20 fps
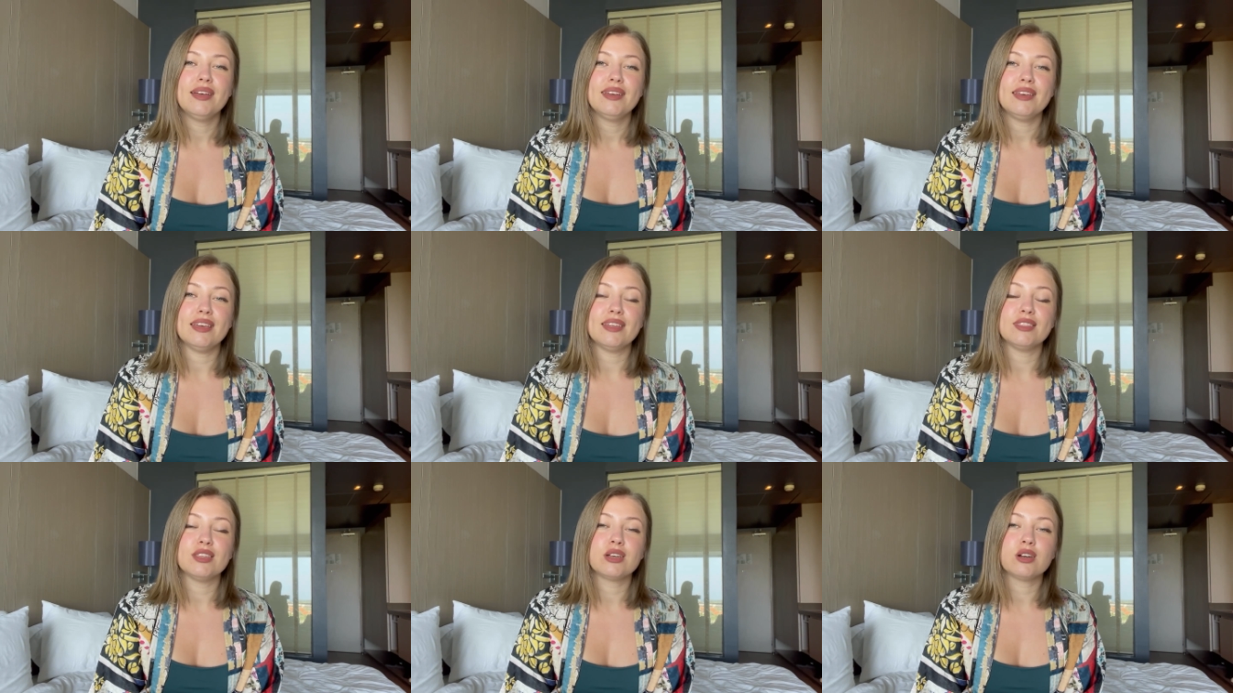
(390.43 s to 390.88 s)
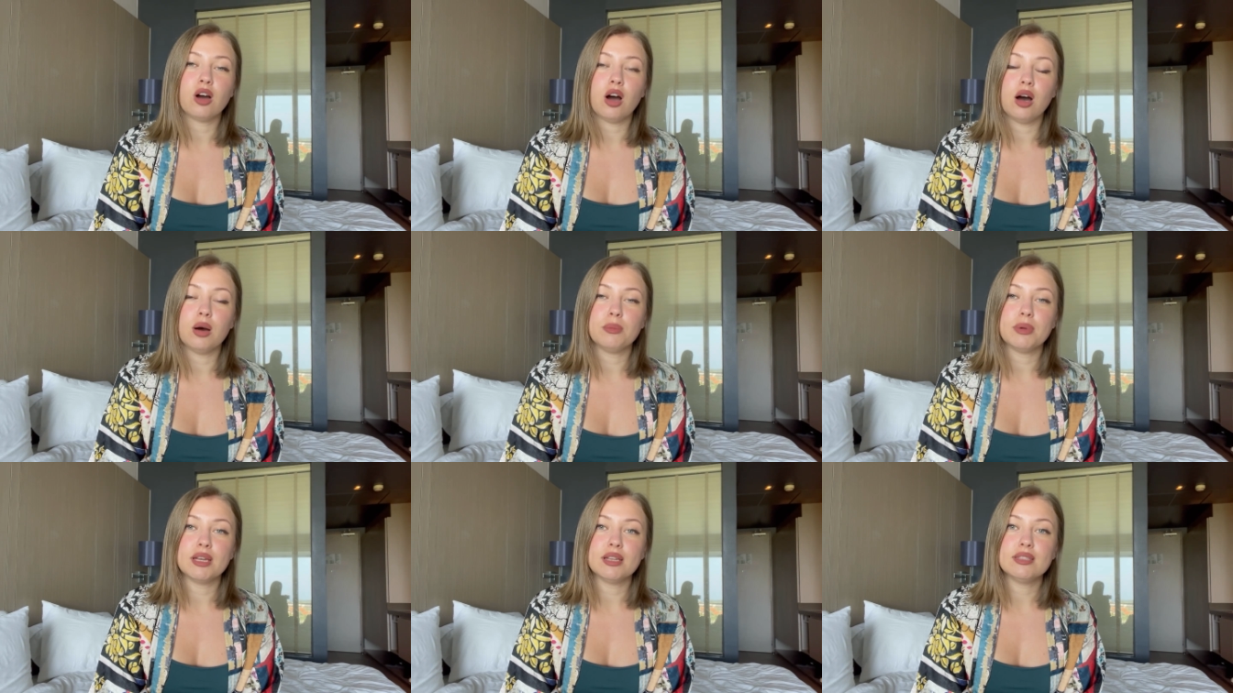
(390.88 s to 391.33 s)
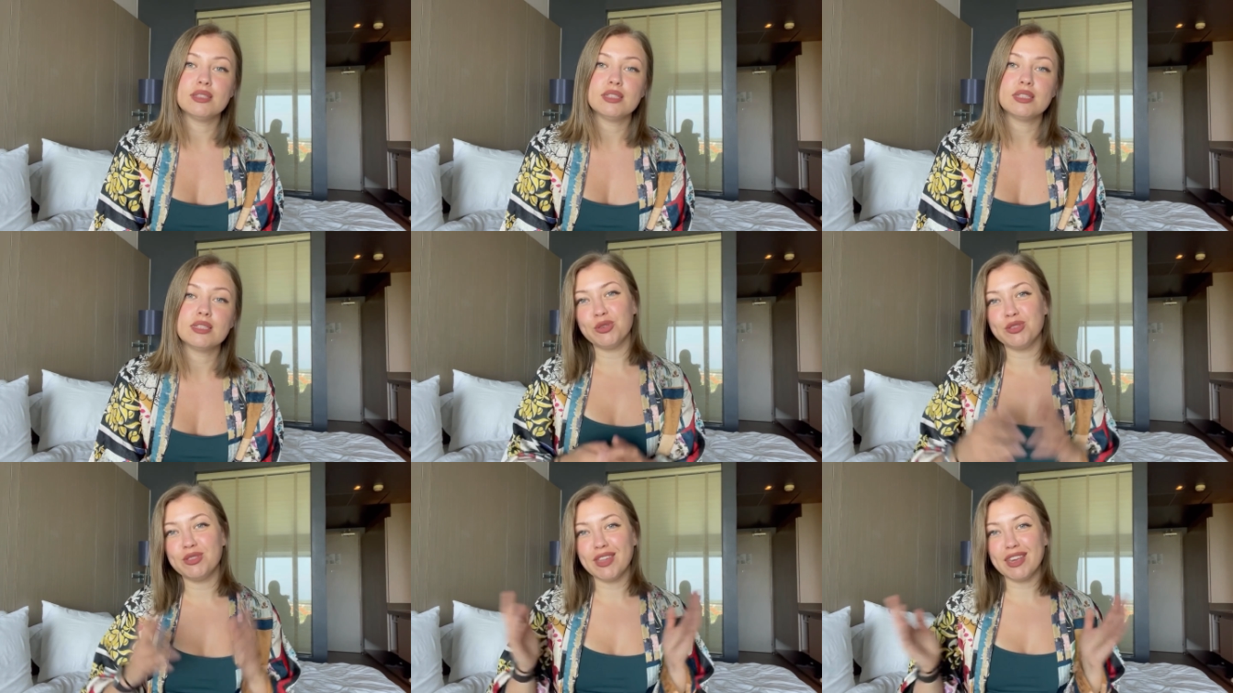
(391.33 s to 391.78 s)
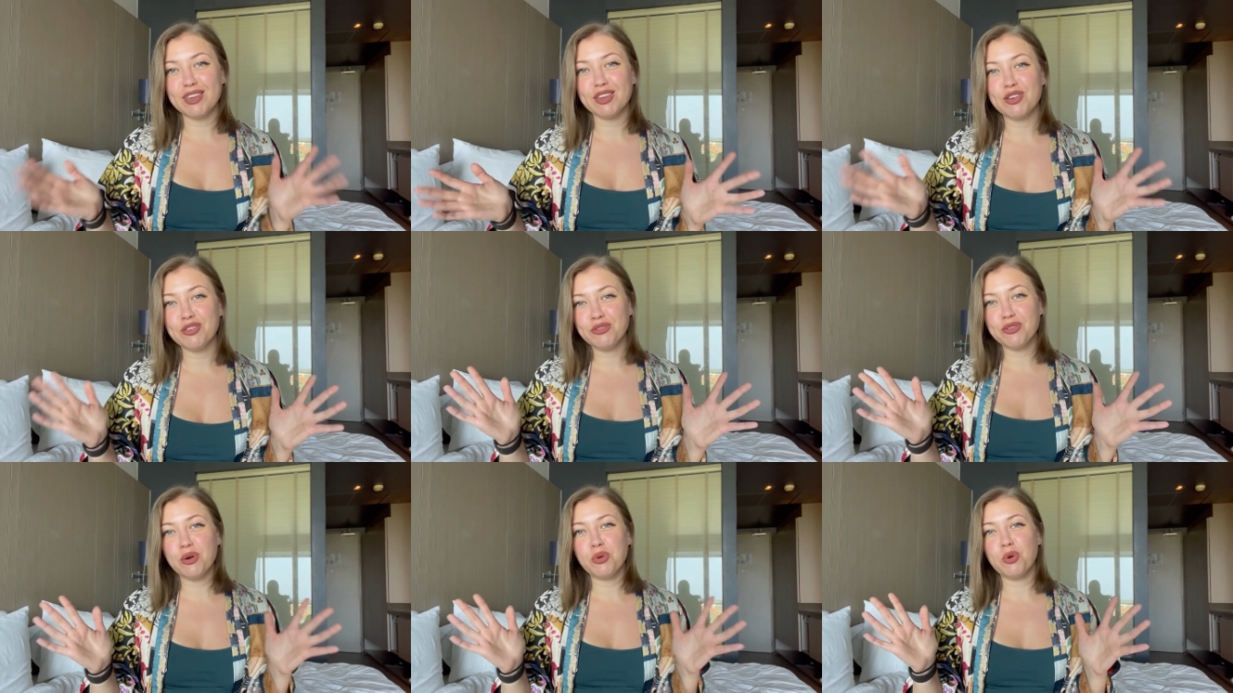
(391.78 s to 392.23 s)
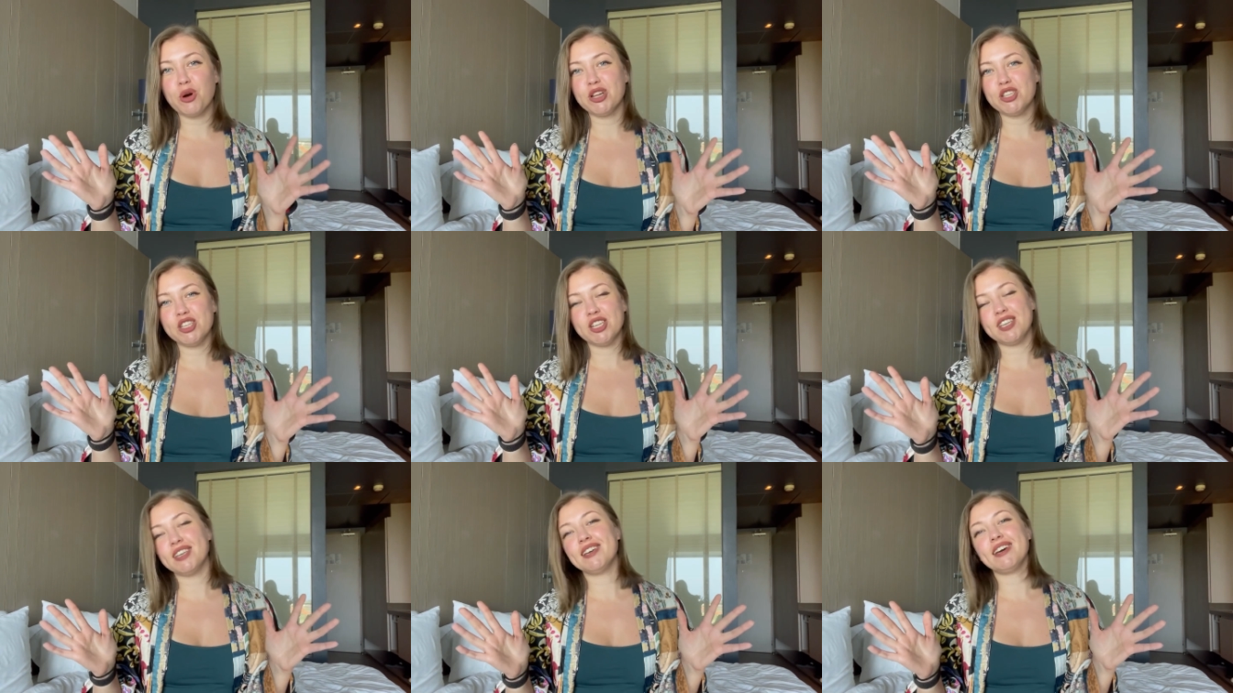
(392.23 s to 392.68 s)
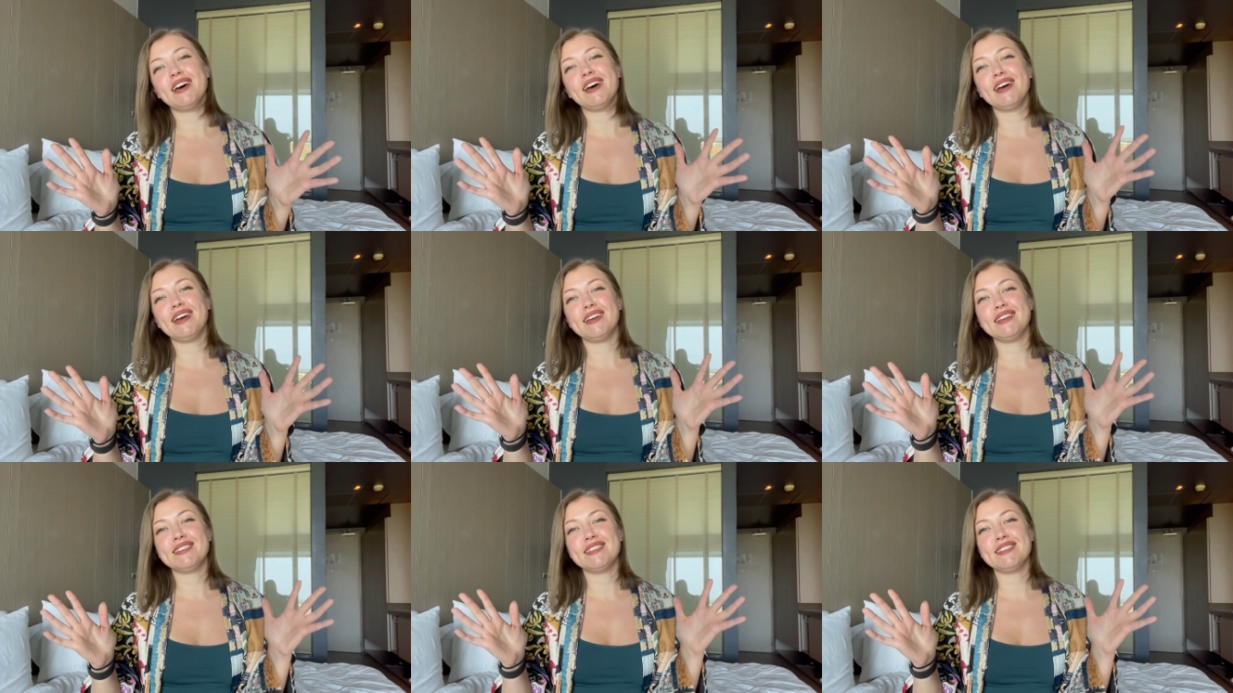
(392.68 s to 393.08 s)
in the comments. So thank you for watching, guys.